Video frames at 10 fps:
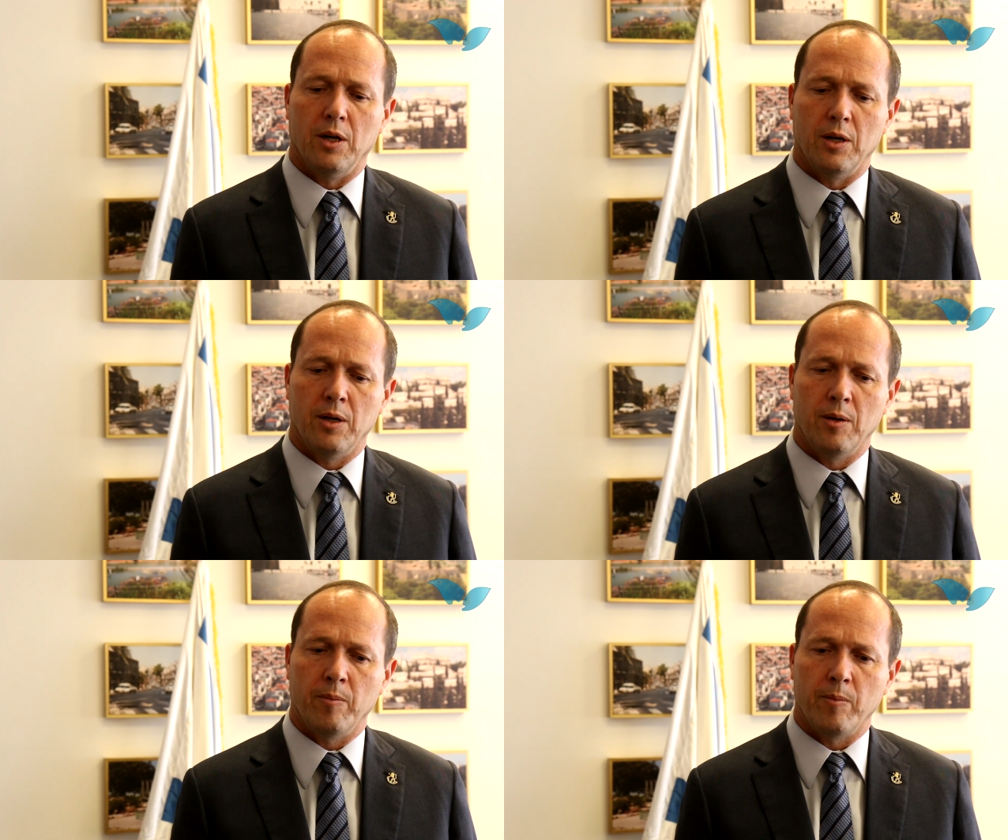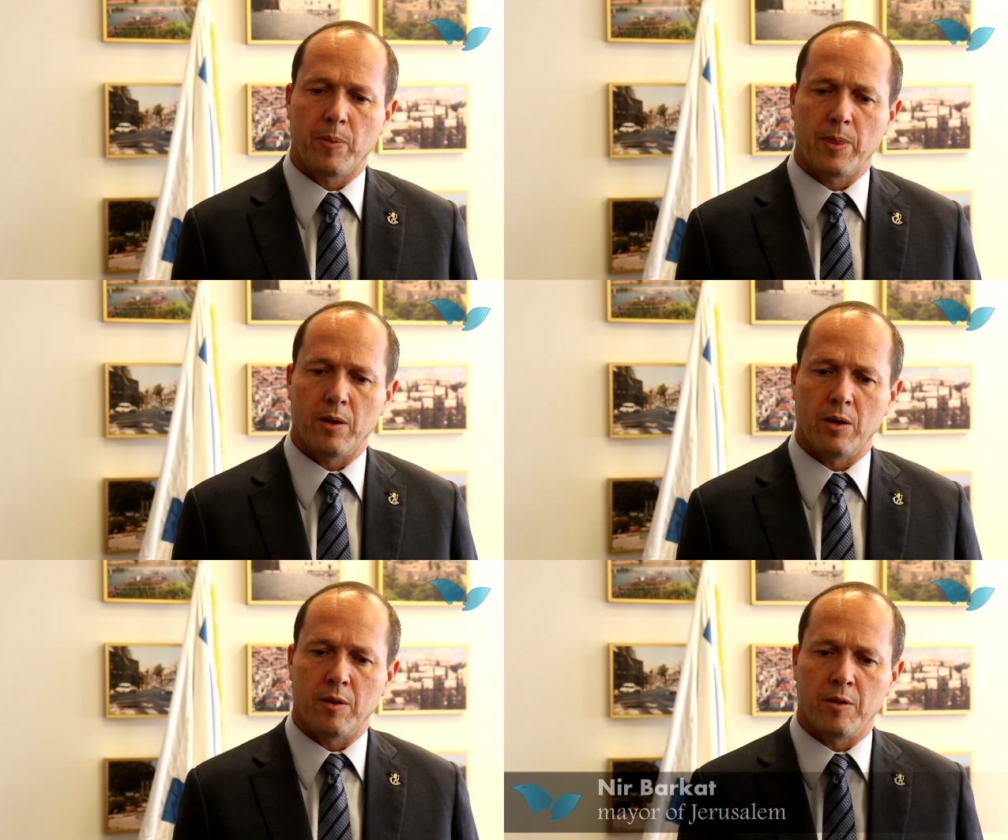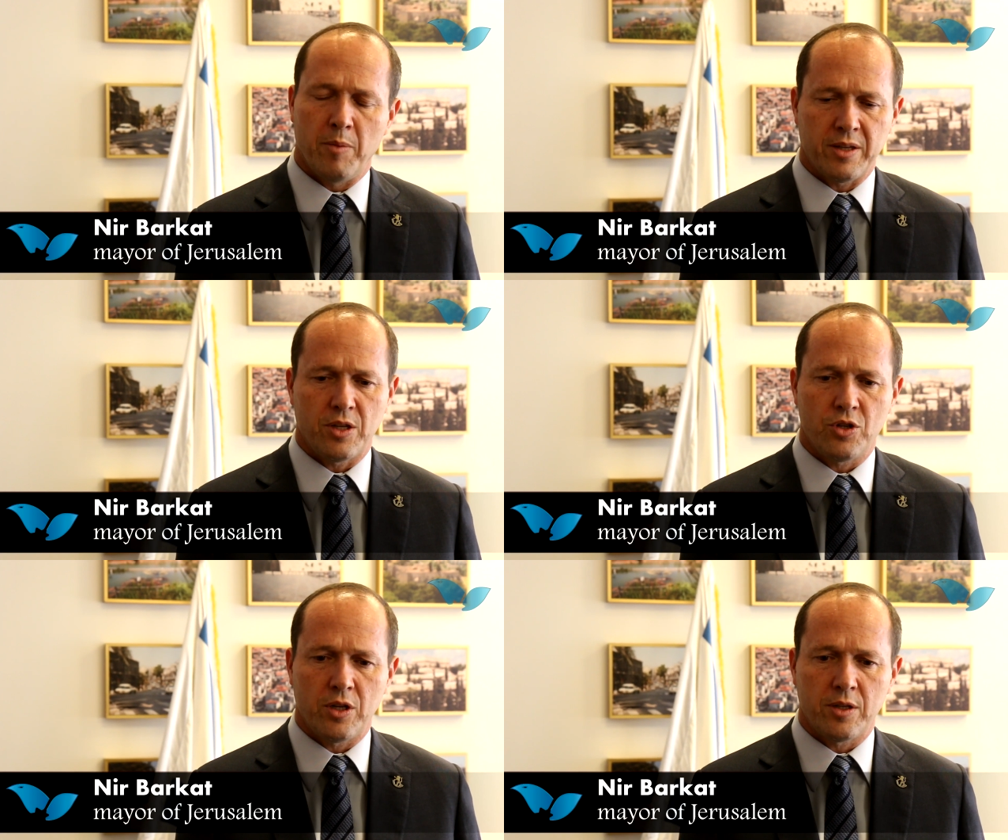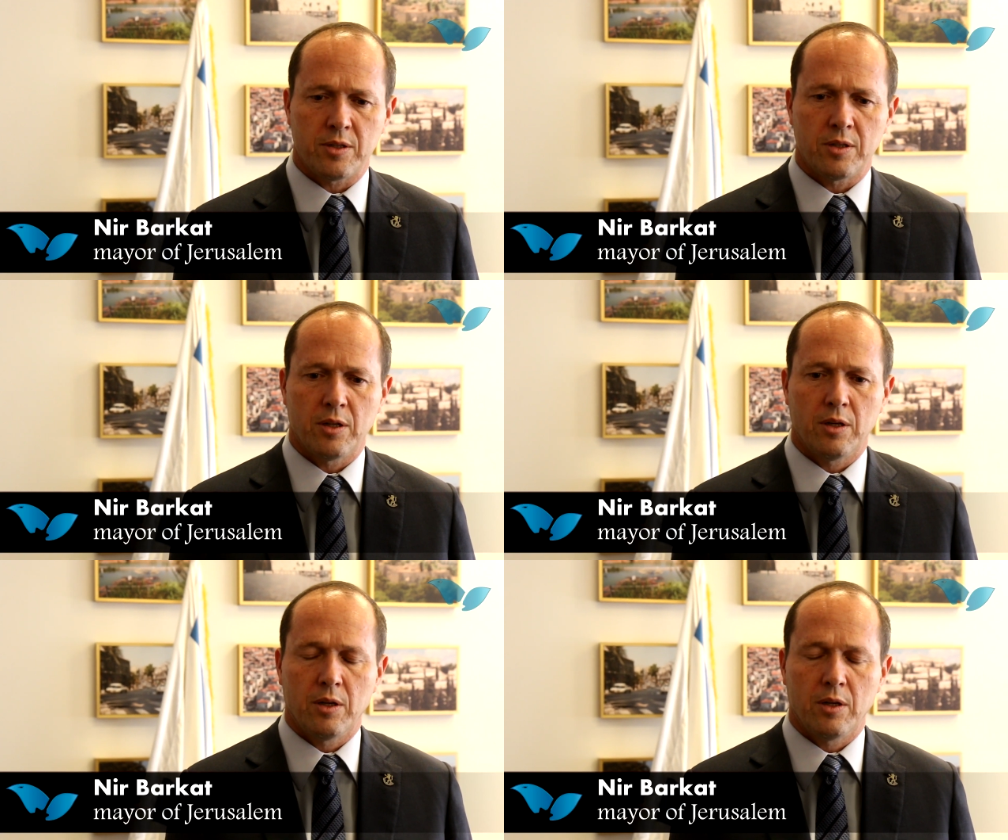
The message is,